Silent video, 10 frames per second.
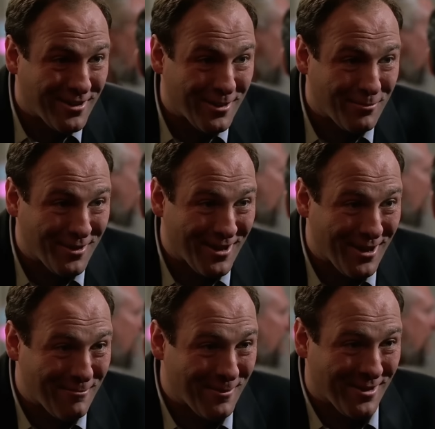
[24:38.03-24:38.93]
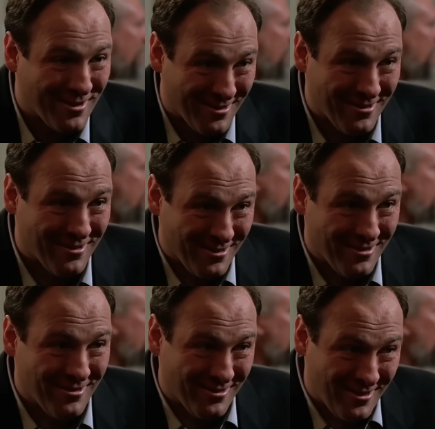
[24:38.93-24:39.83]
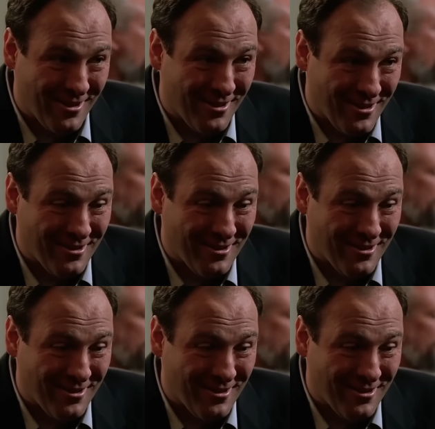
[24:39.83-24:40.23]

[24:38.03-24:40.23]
To me, the meaning of the title of the finale